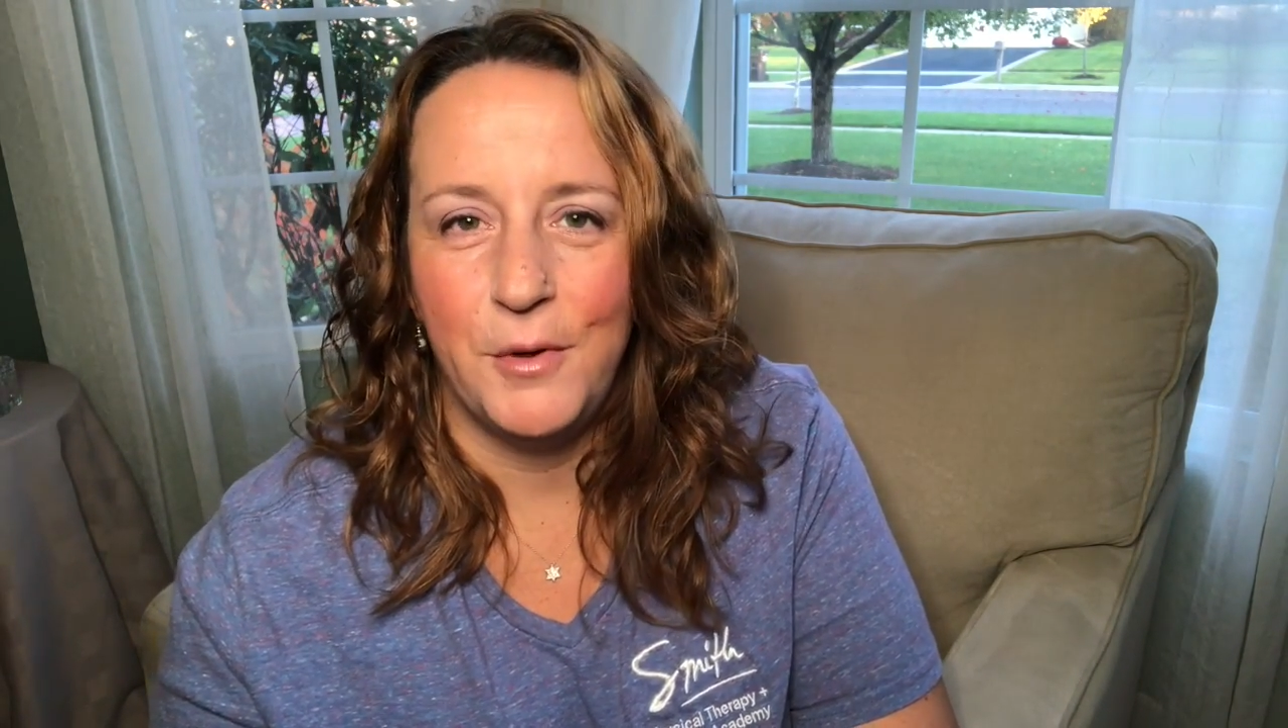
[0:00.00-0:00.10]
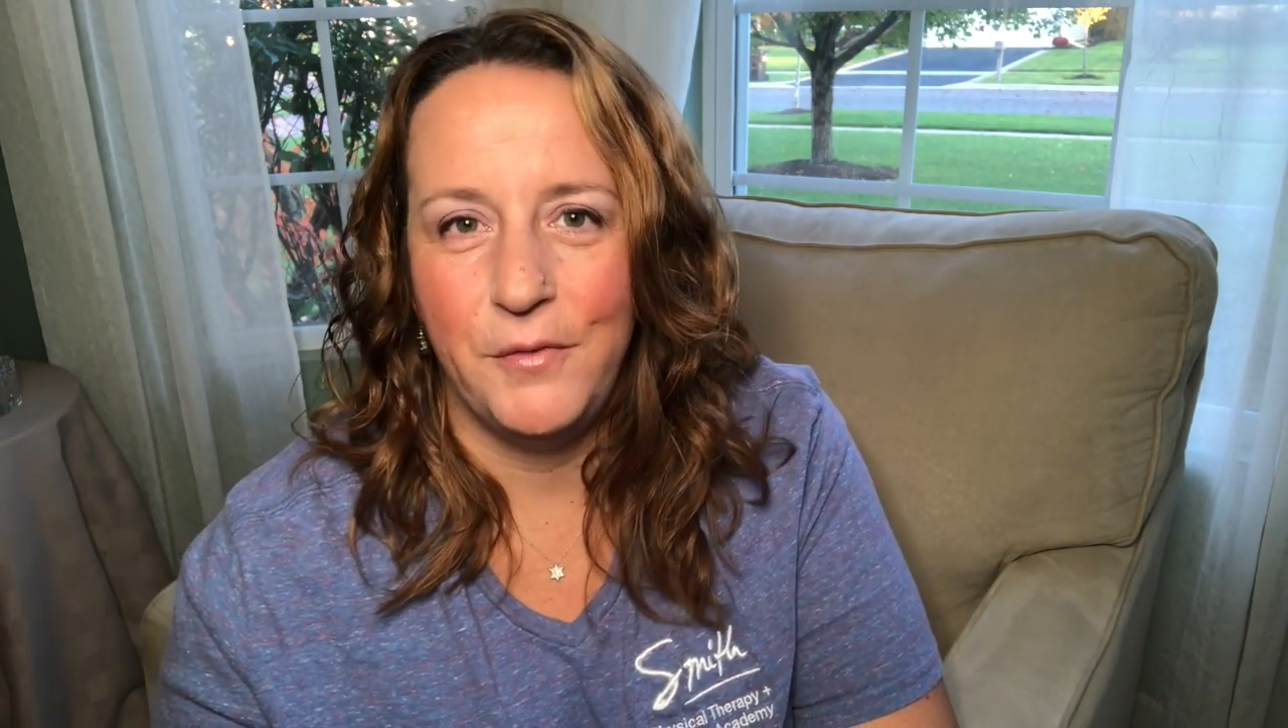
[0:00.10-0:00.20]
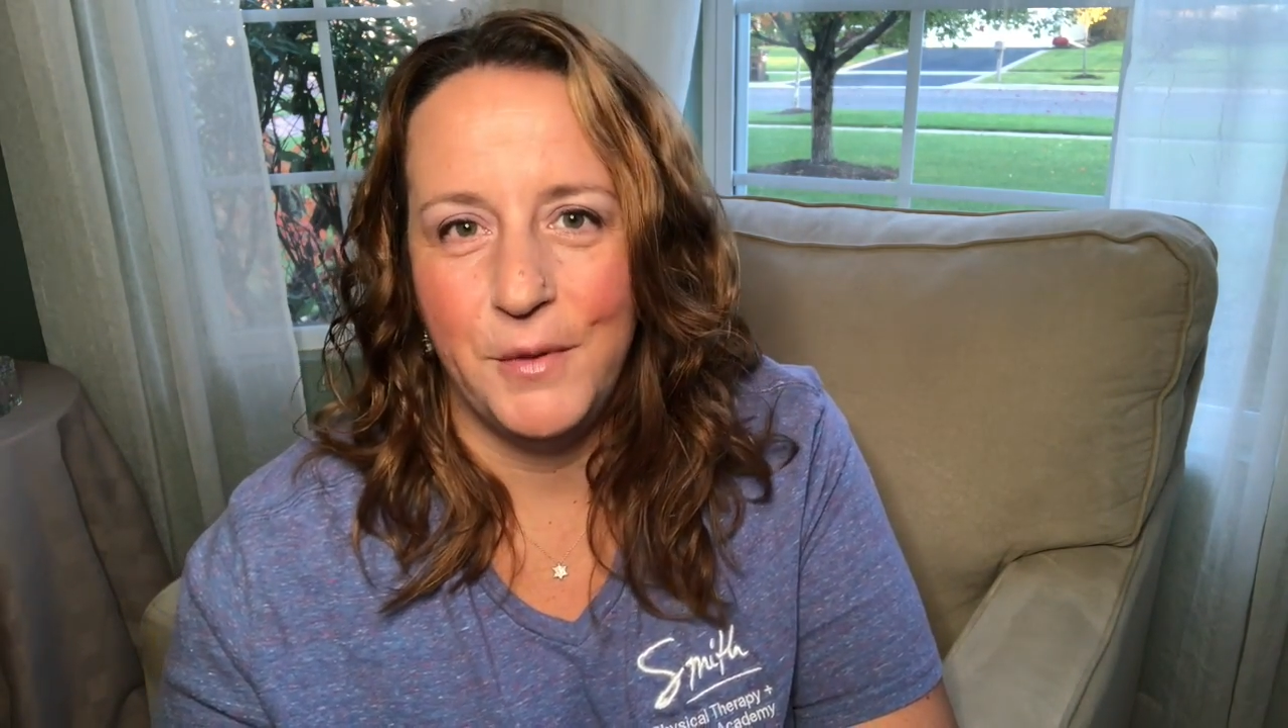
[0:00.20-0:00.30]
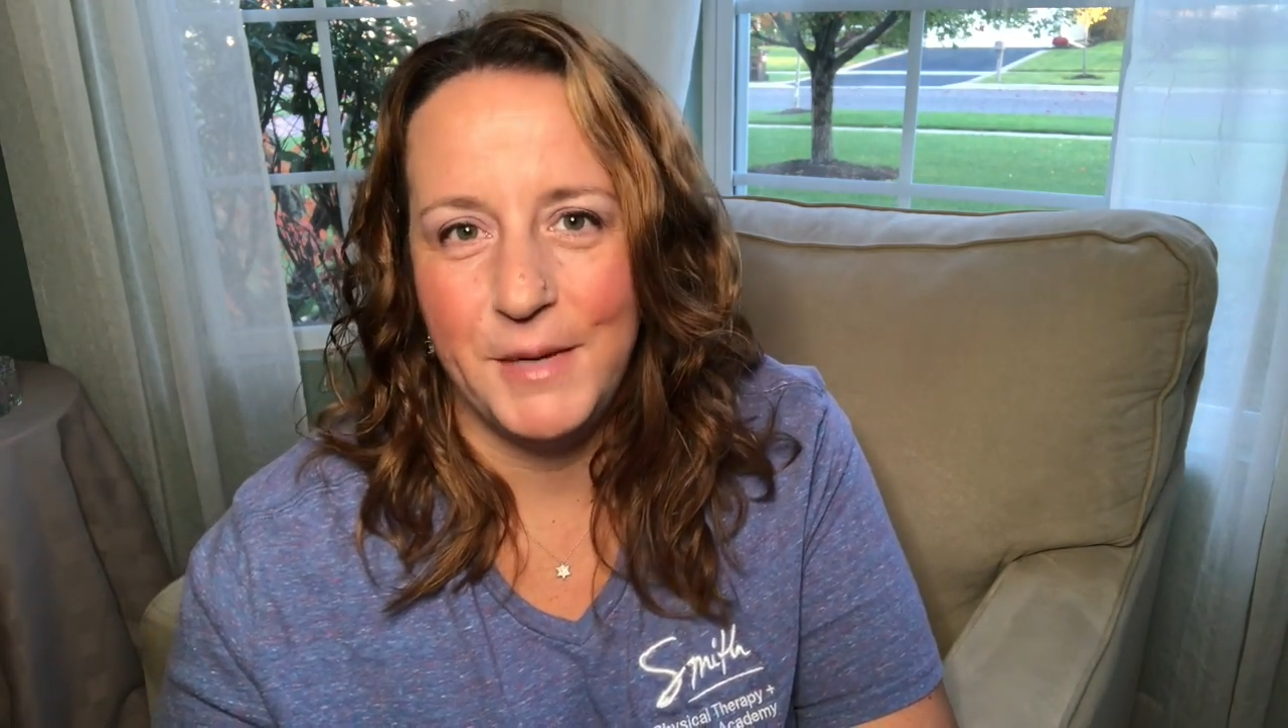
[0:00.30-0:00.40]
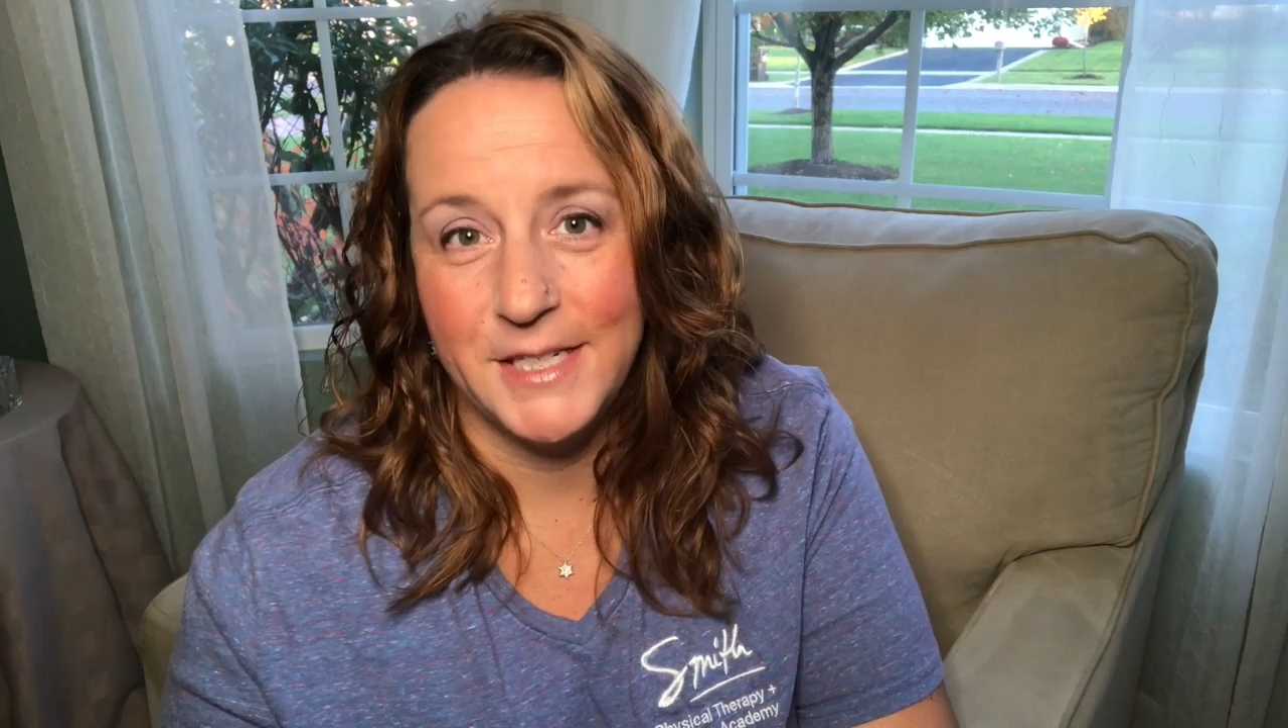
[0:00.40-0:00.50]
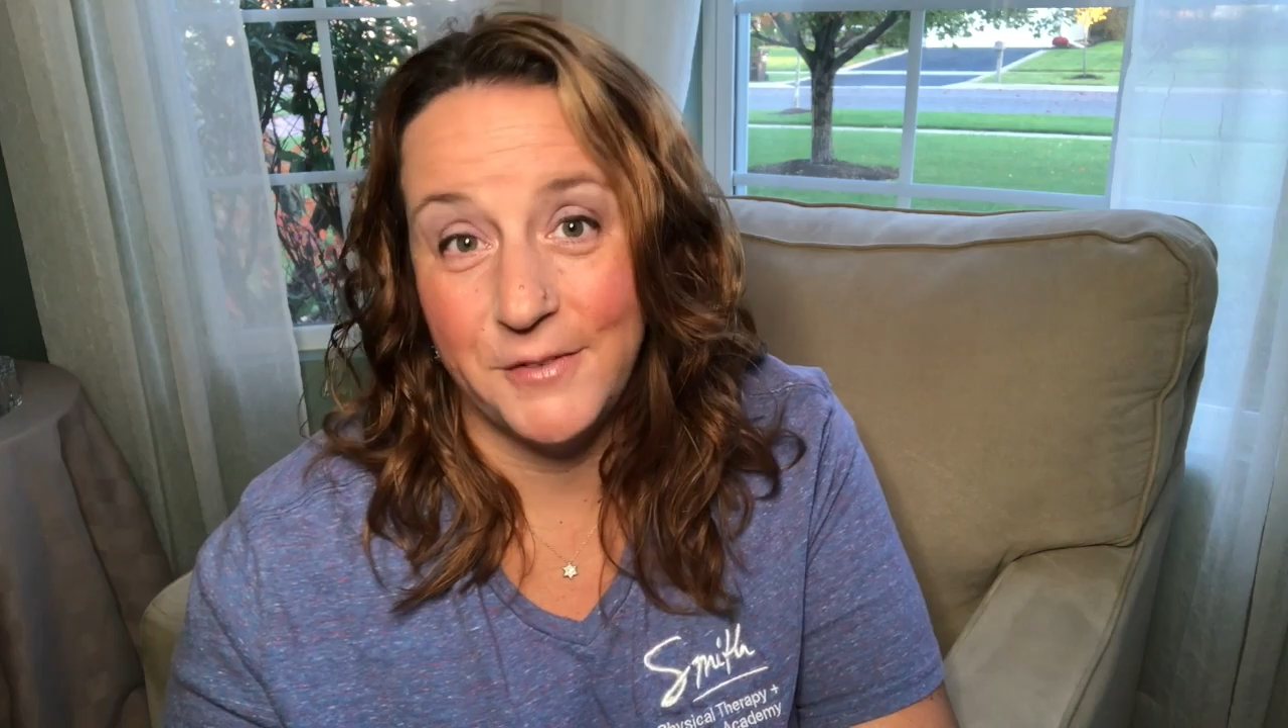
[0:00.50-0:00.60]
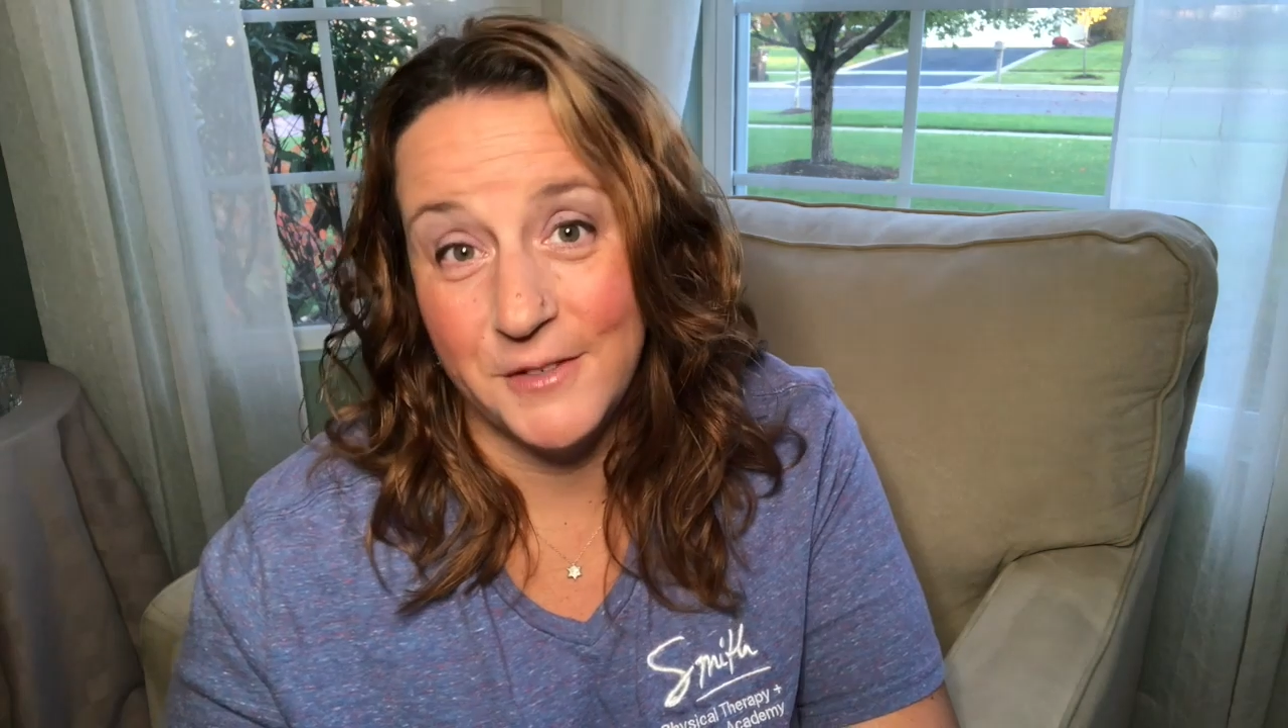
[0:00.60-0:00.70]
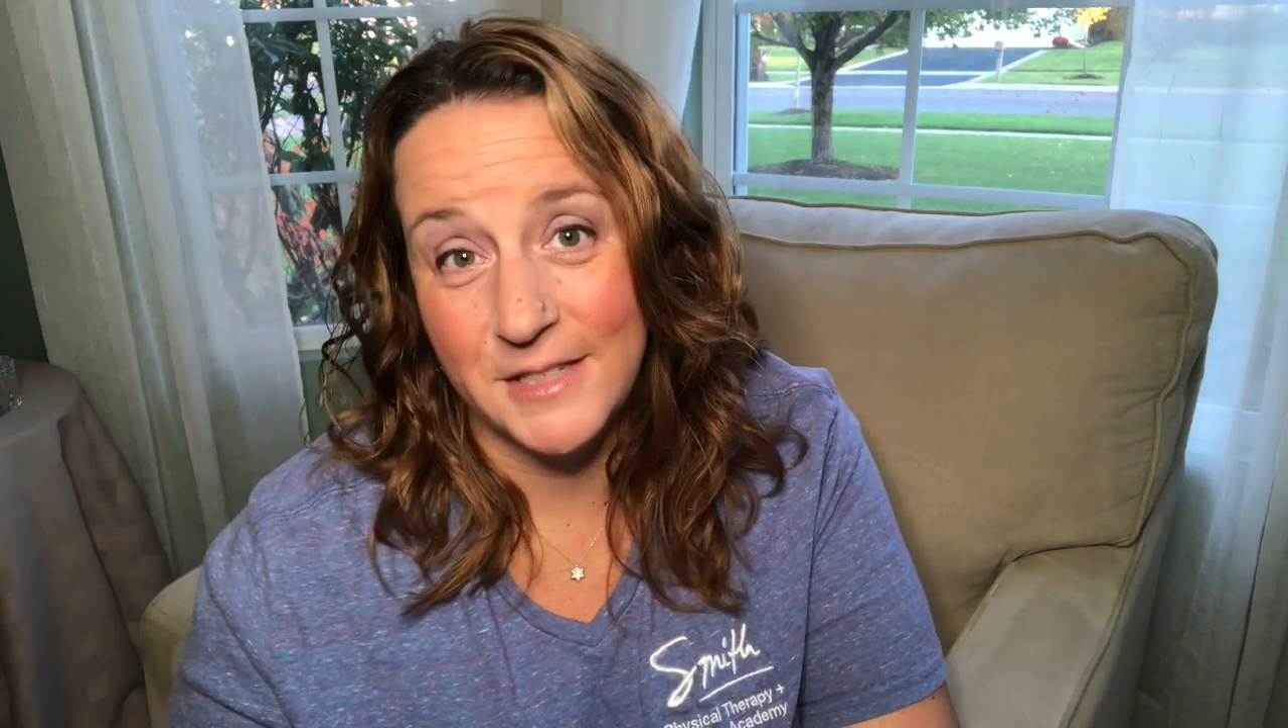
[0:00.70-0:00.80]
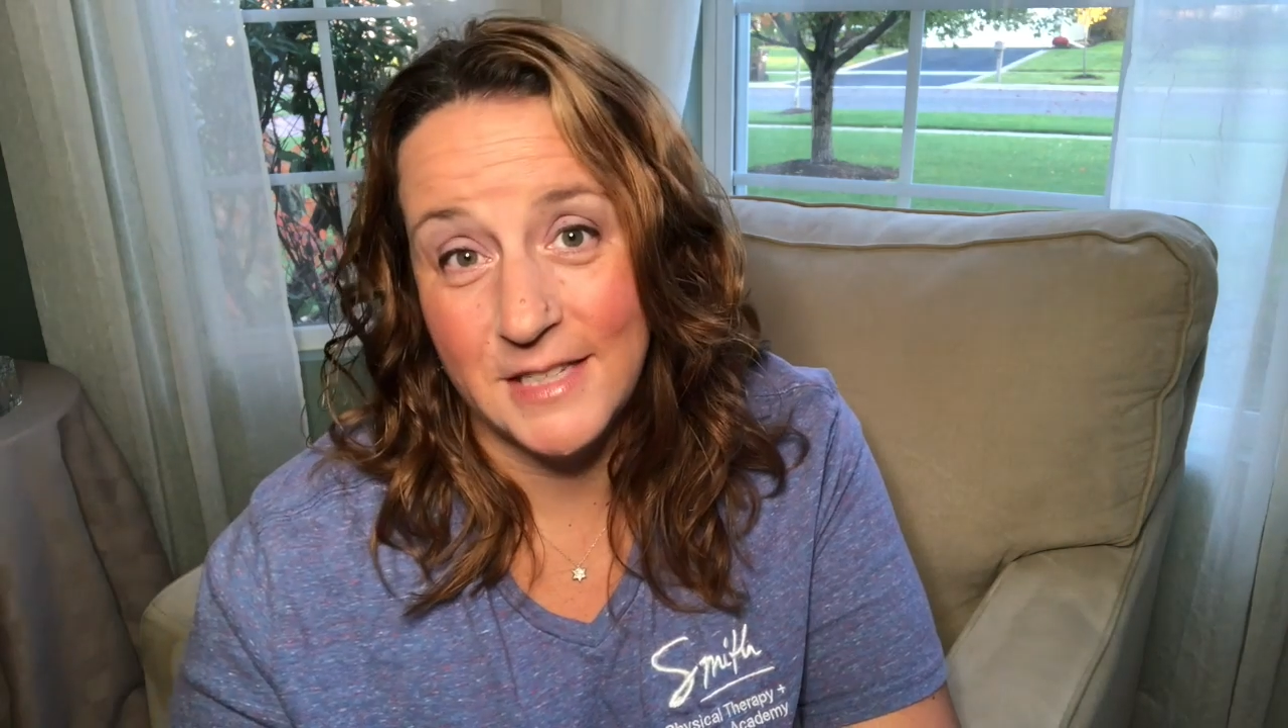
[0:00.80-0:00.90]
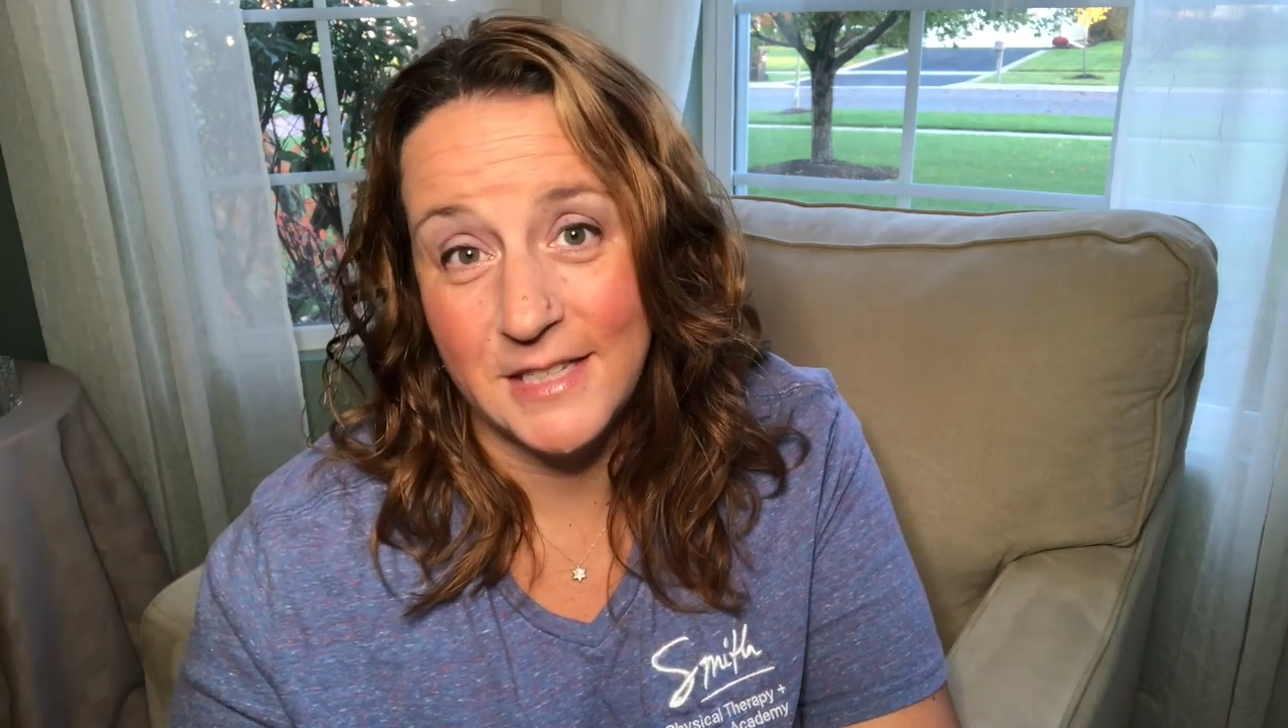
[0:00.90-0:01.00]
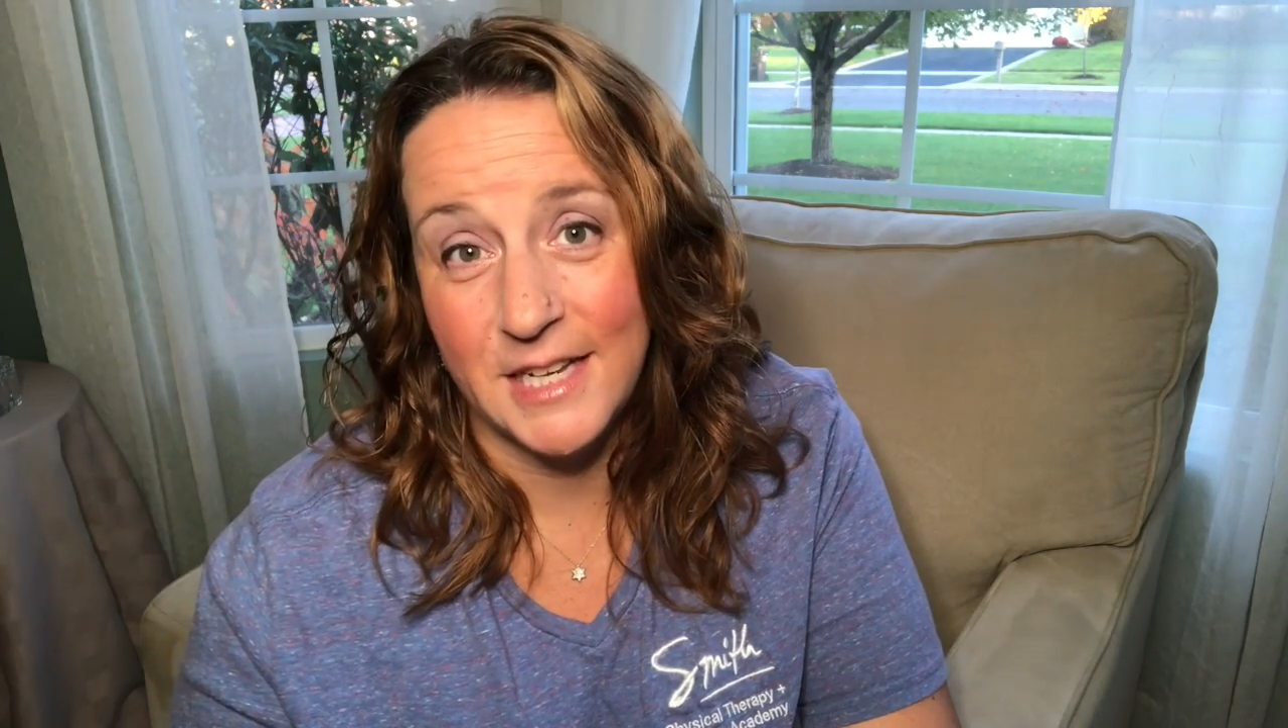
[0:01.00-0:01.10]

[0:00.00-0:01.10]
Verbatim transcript: of the big differences